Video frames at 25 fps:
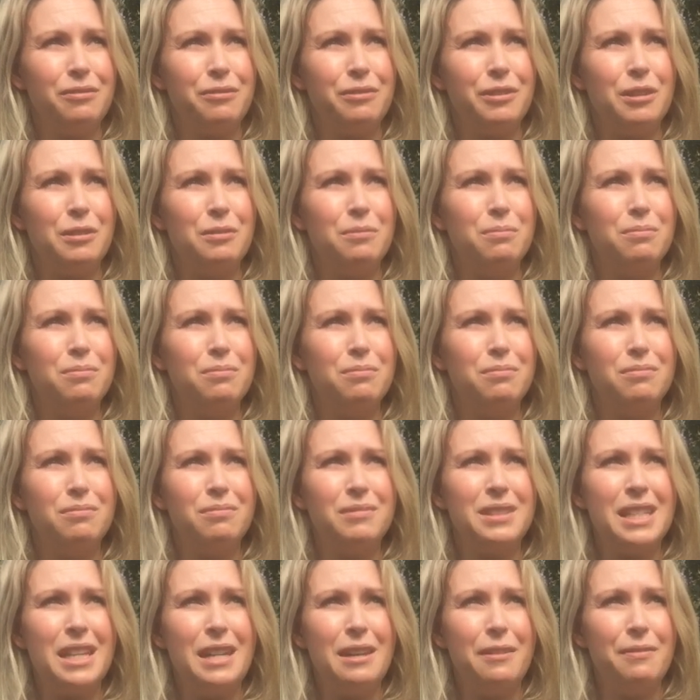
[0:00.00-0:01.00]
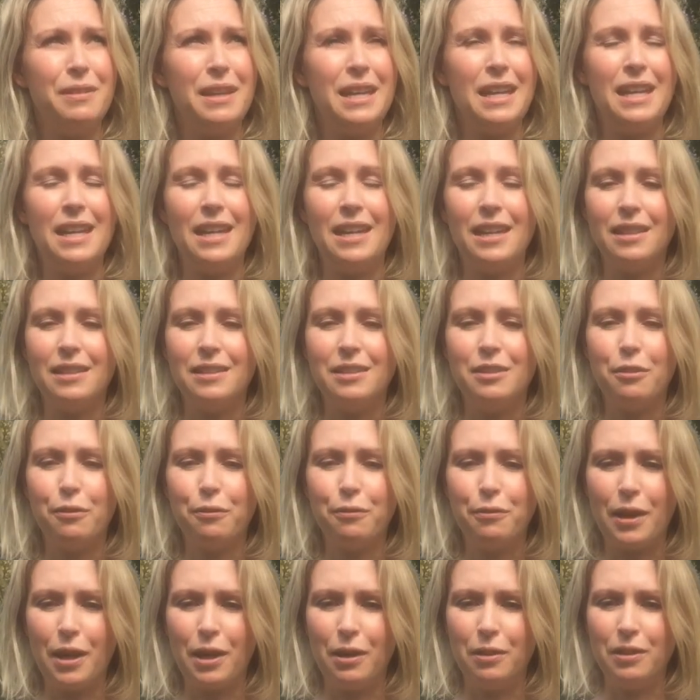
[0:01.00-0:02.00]
from TV and your
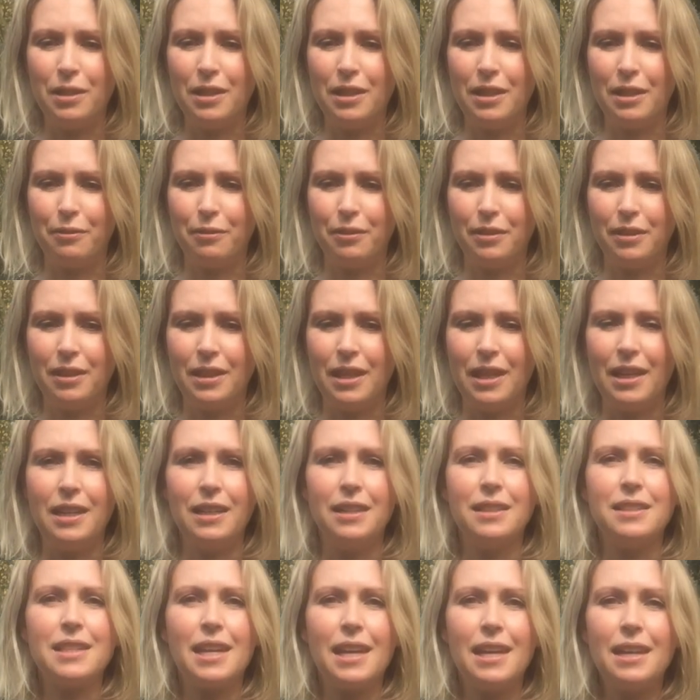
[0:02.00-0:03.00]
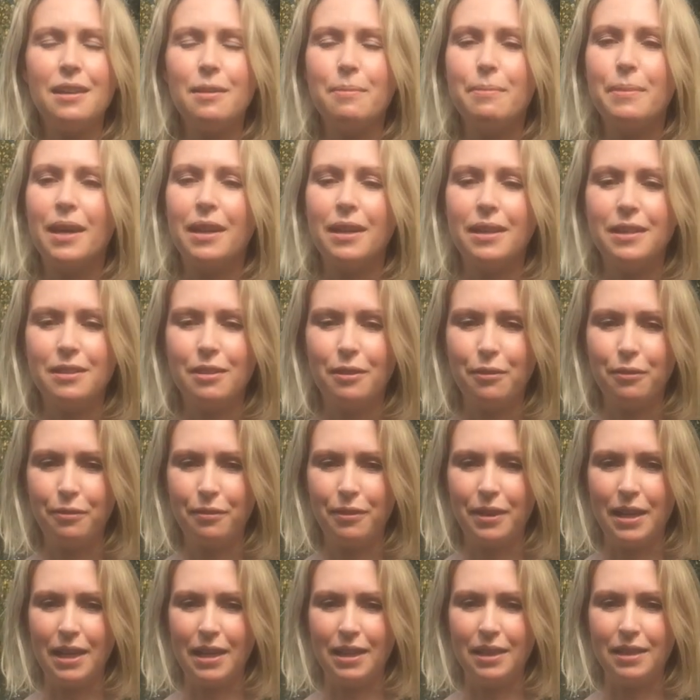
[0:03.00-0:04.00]
phone and everything, take your mind off
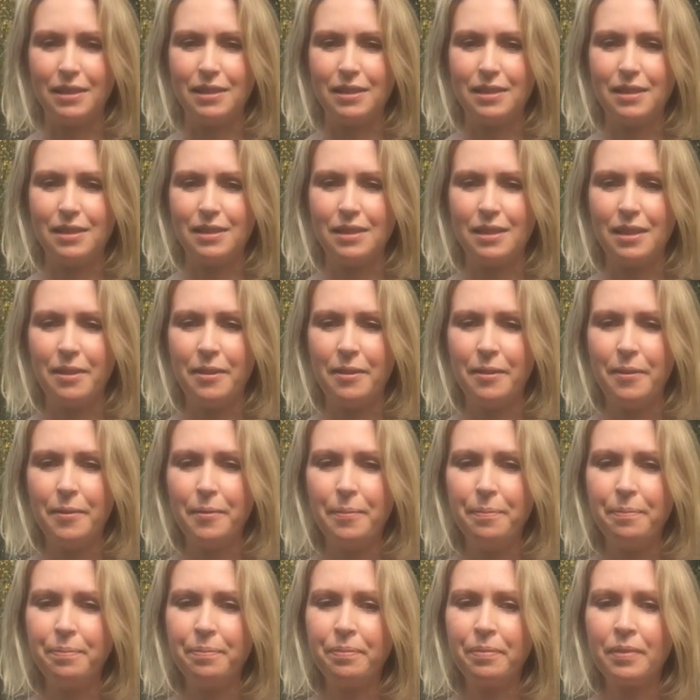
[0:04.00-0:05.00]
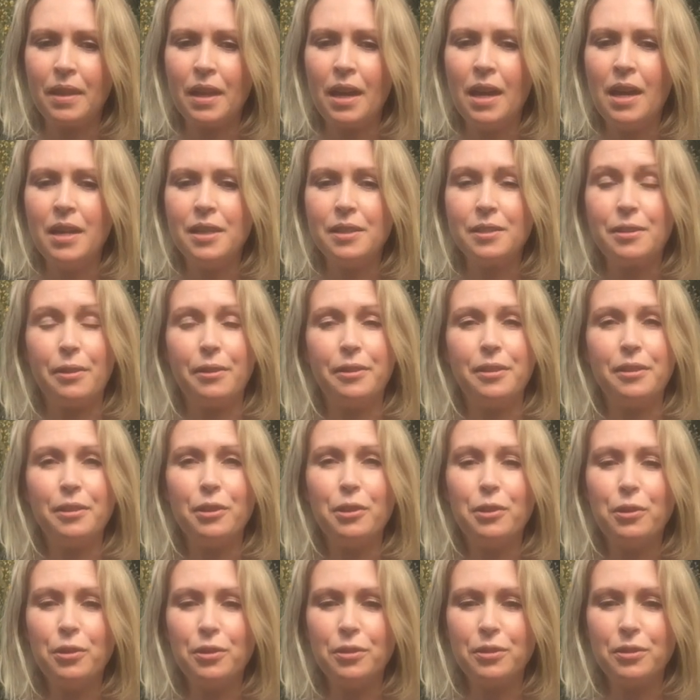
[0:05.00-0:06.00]
things. So I
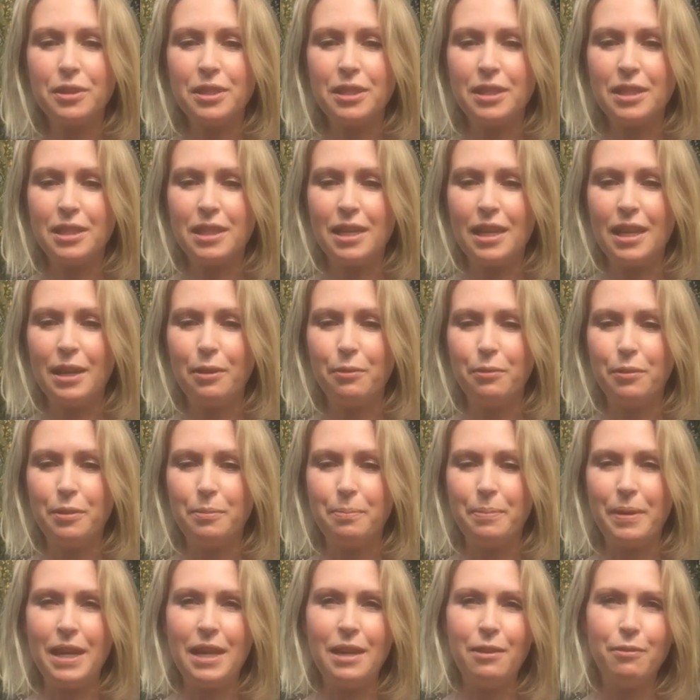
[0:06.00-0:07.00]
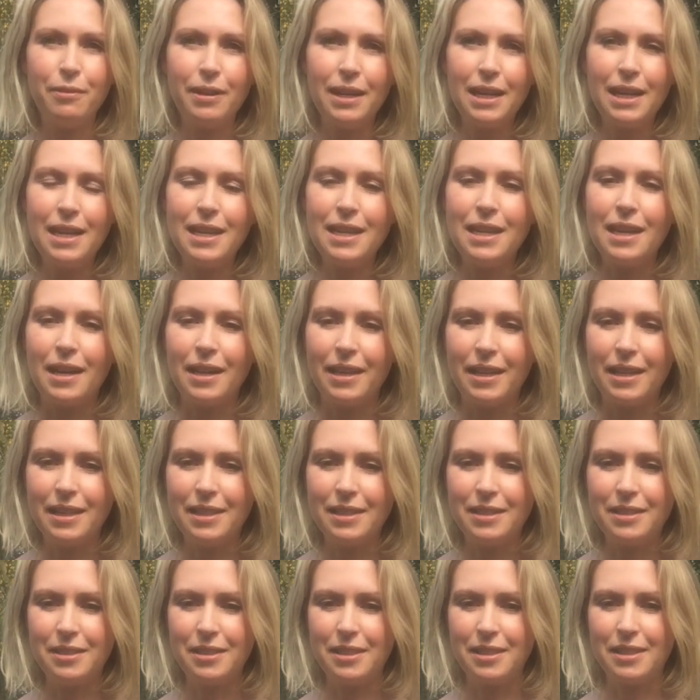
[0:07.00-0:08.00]
thought it would be really
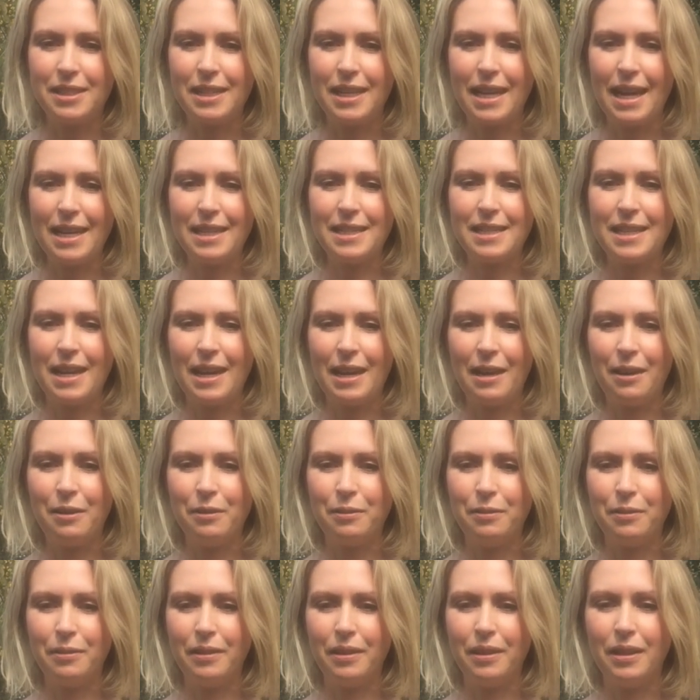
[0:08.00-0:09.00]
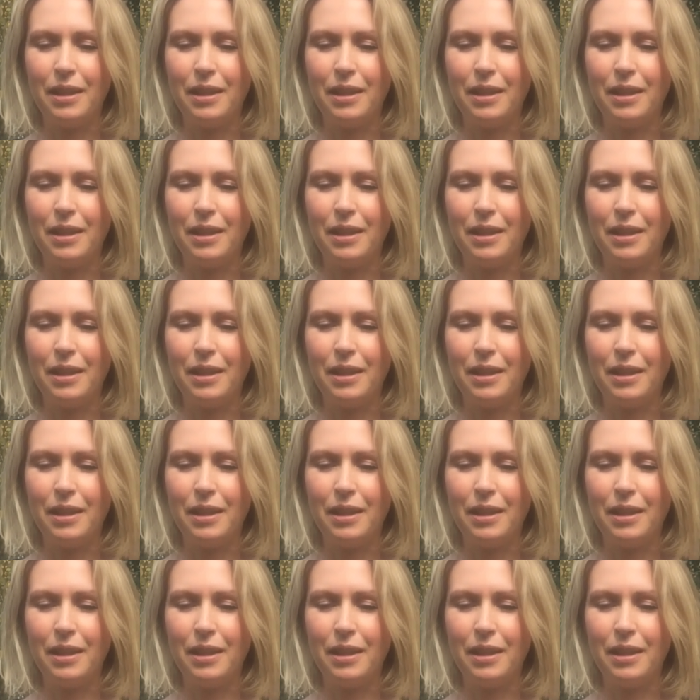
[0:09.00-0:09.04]
nice just to get out